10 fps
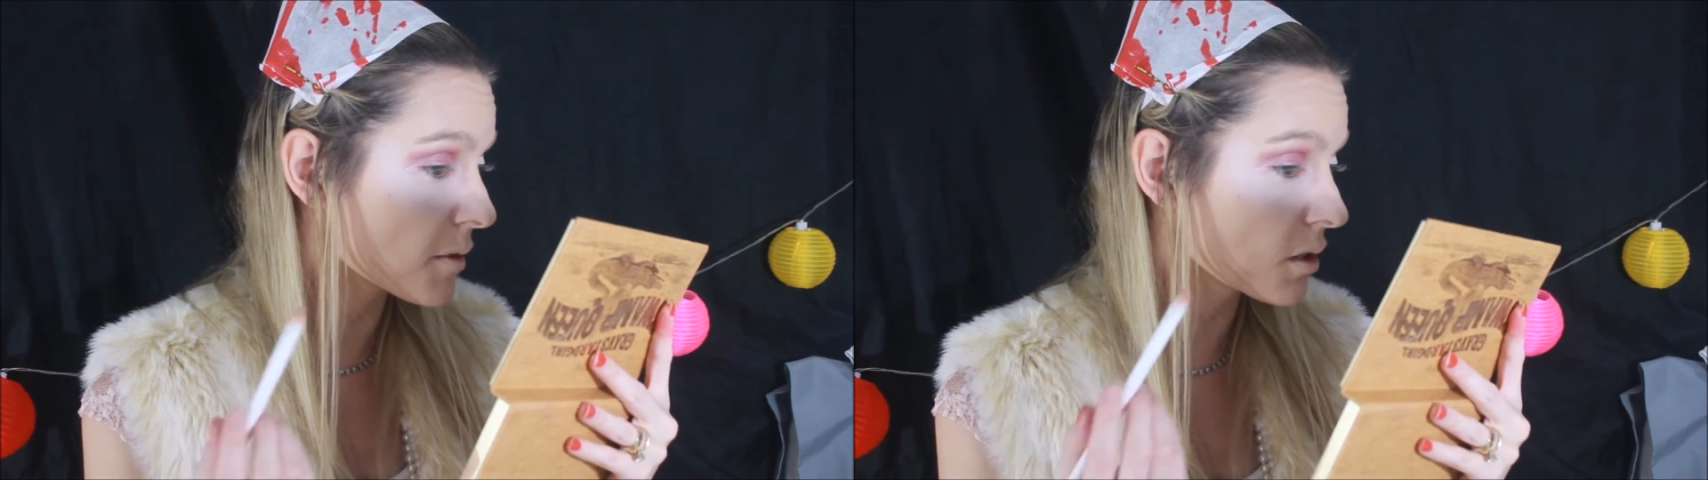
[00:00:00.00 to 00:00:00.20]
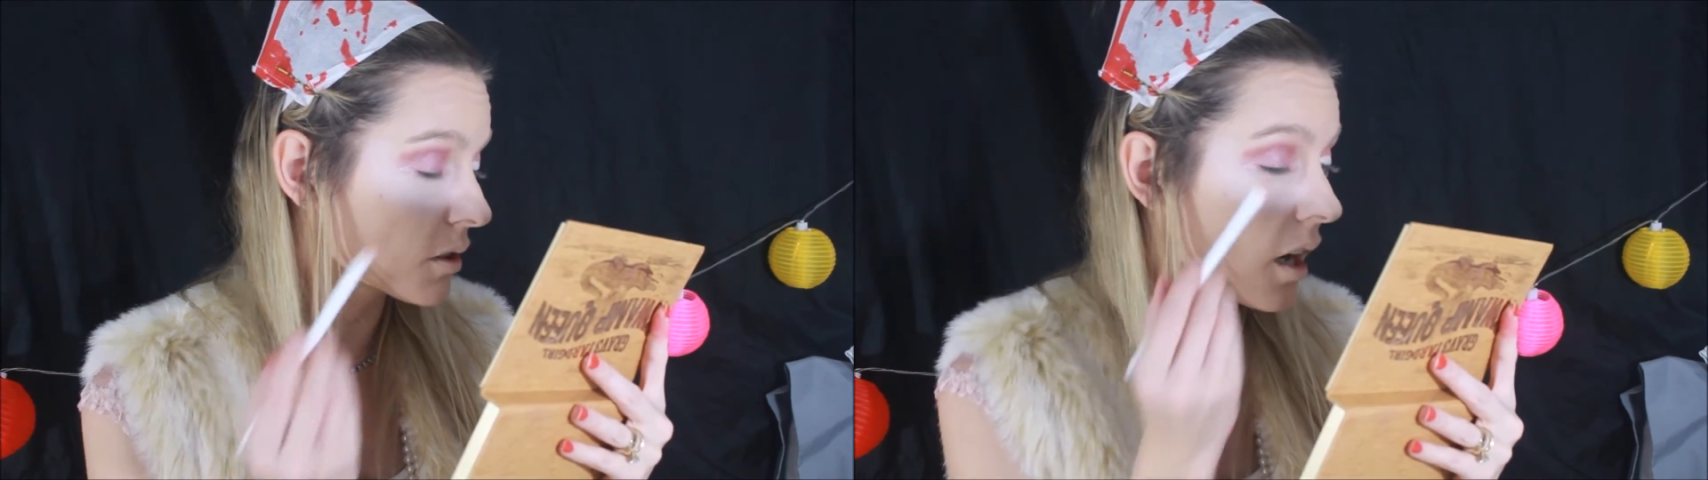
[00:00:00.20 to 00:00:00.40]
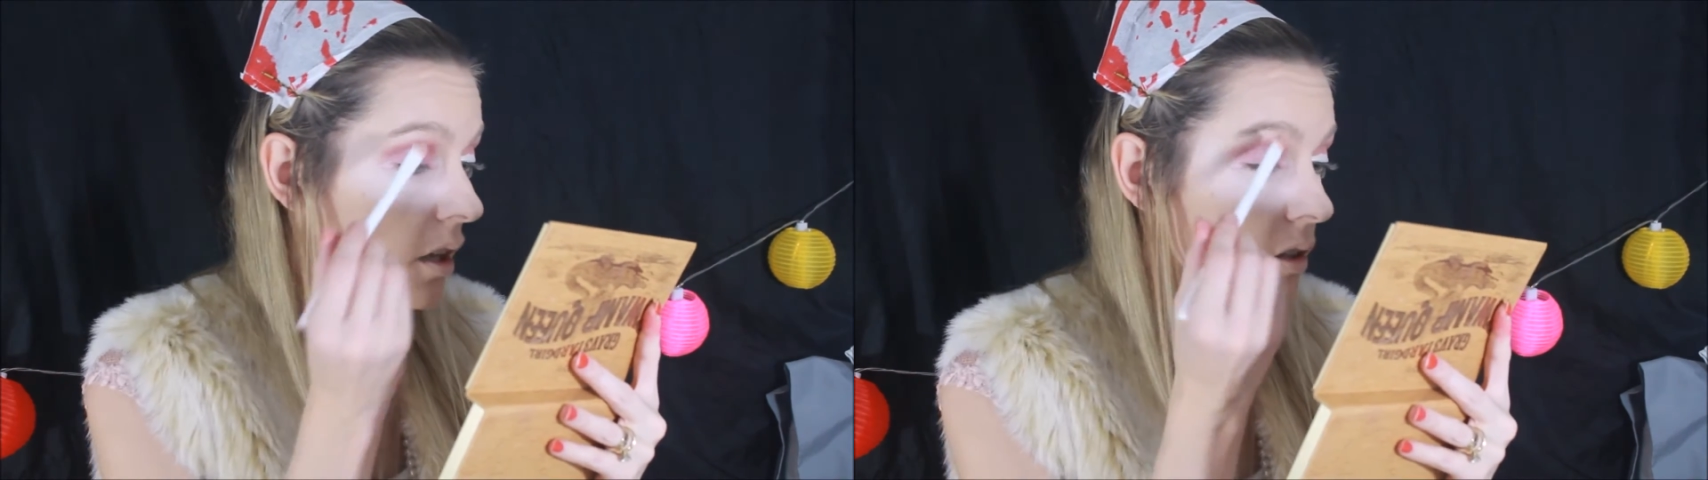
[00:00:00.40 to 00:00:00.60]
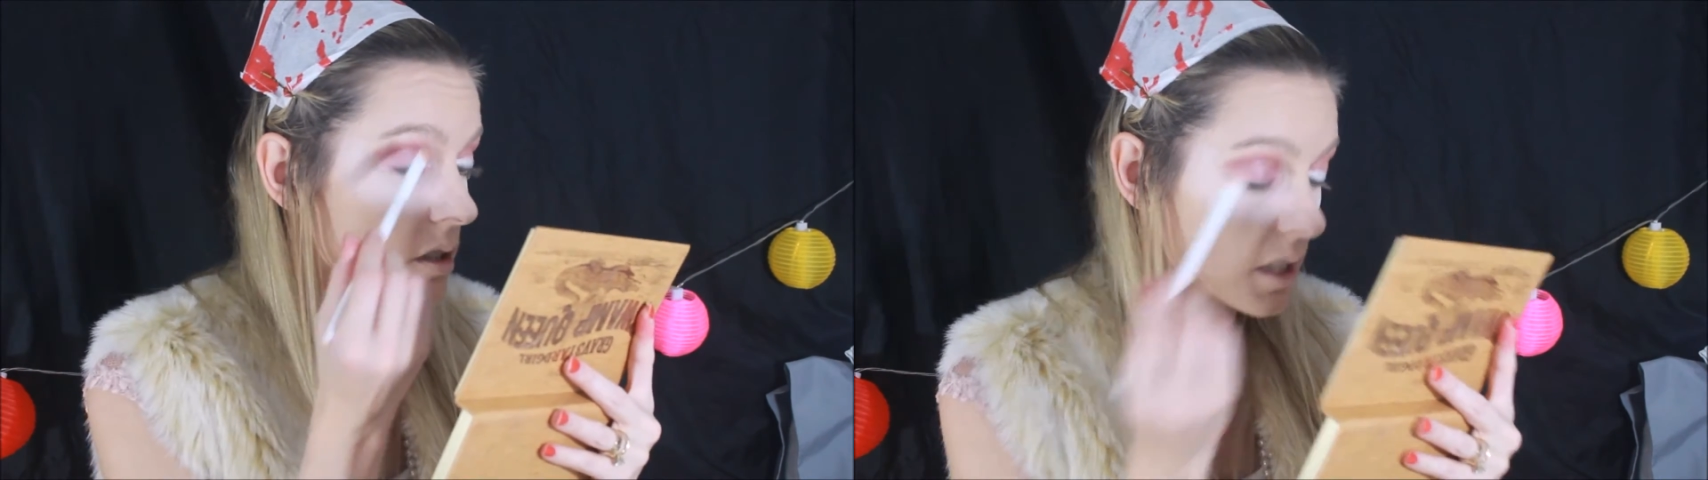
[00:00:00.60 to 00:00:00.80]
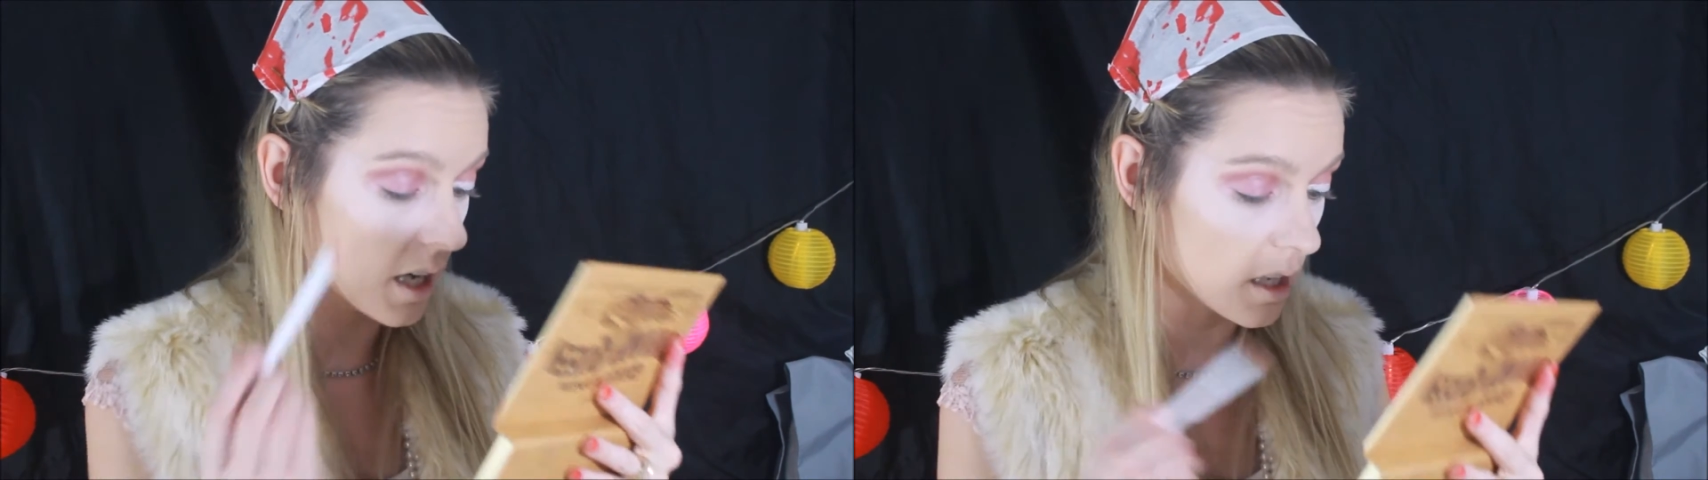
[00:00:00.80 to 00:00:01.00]
two
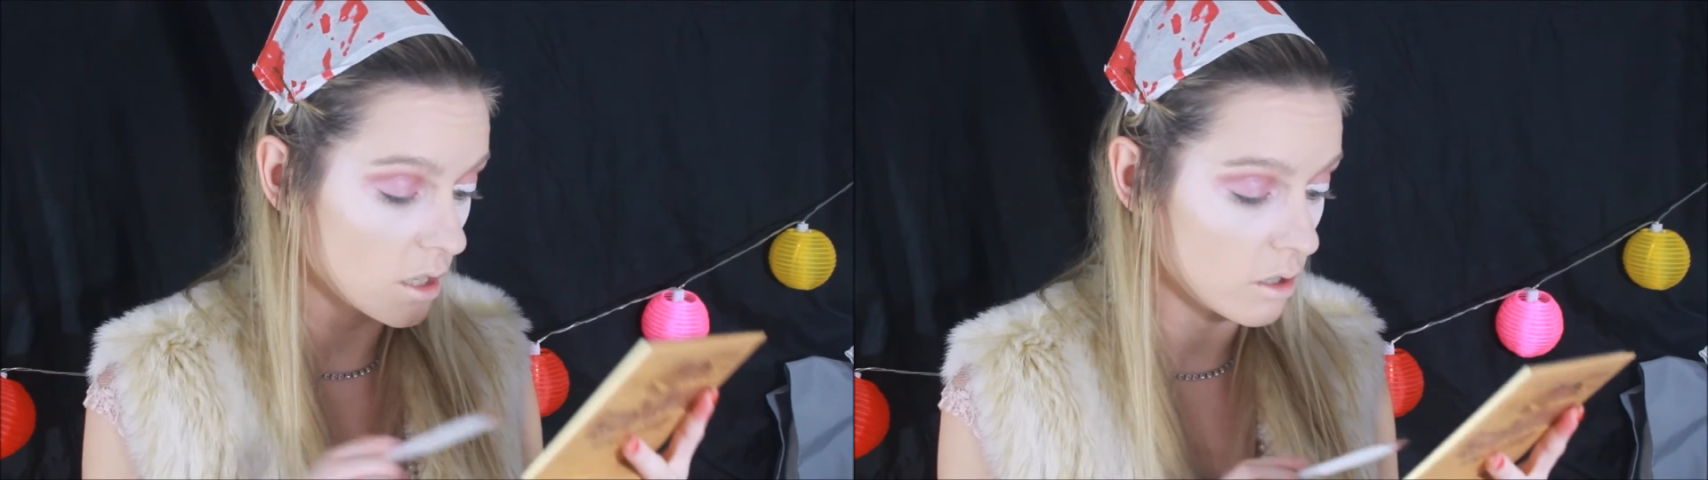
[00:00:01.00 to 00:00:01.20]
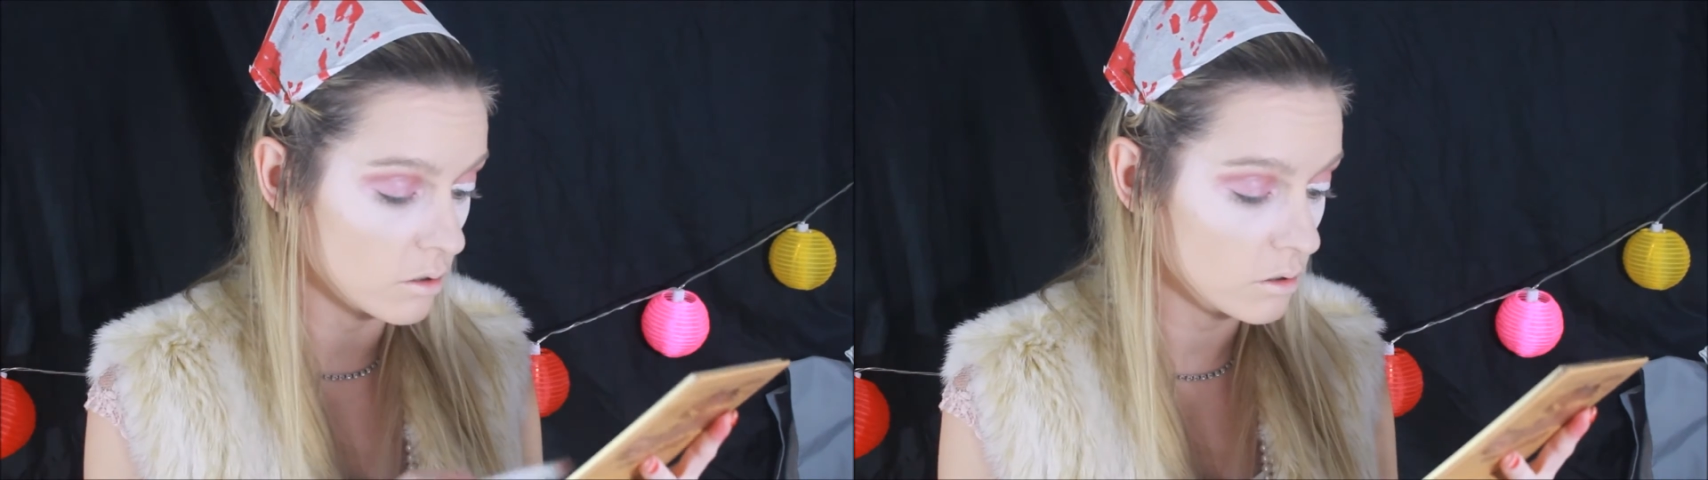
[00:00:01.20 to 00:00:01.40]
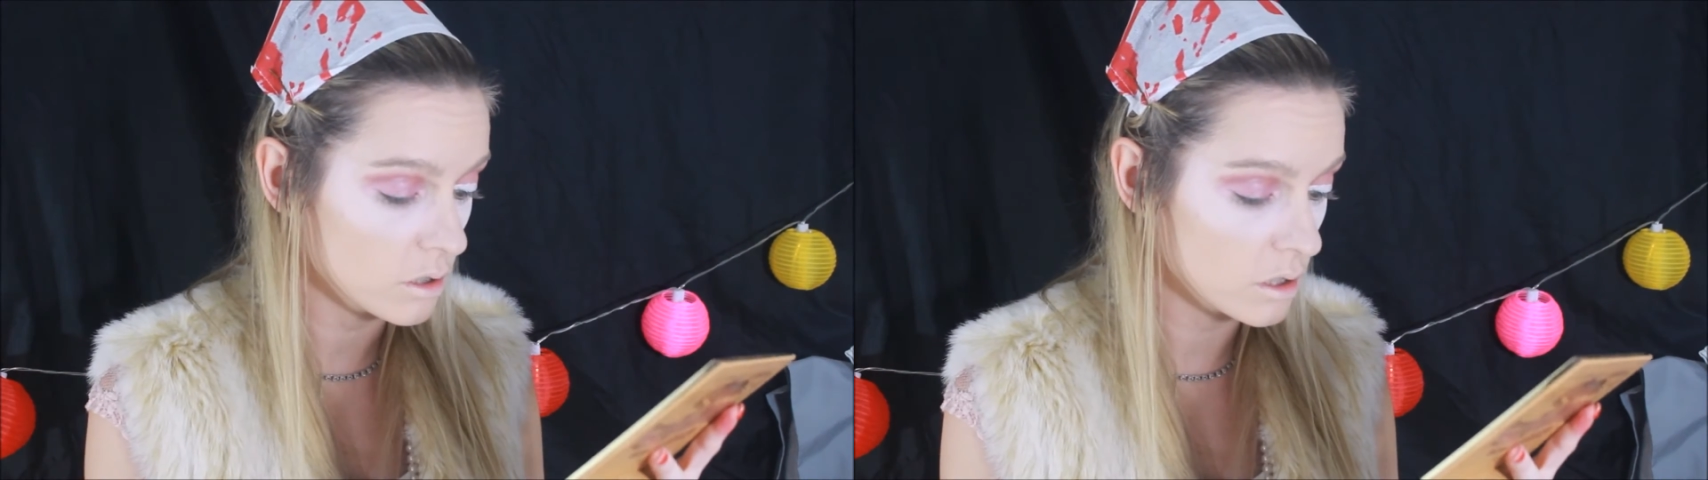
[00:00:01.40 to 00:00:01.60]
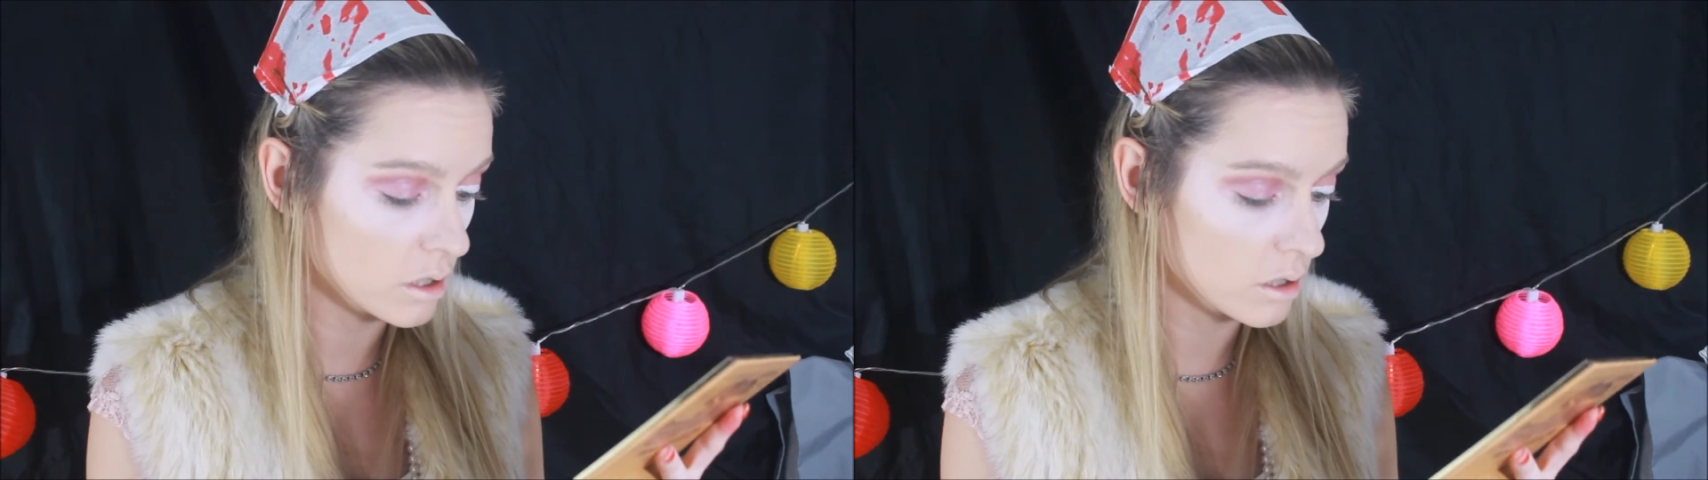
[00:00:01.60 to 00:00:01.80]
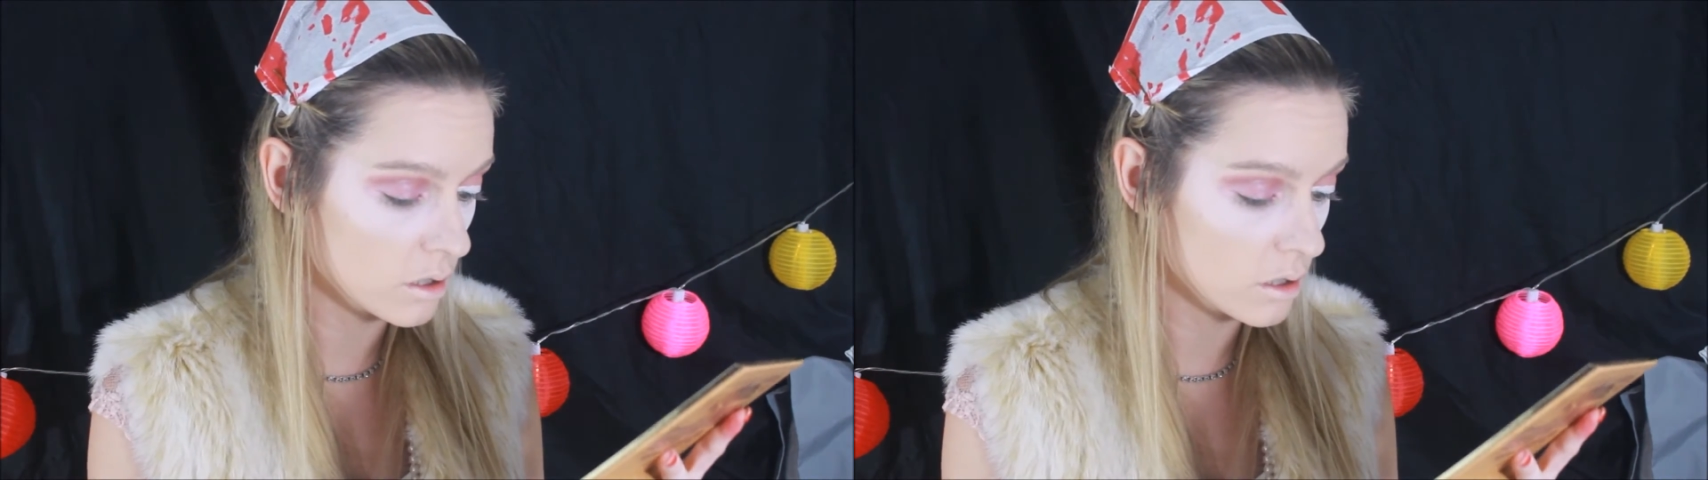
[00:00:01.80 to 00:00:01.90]
colors that I used.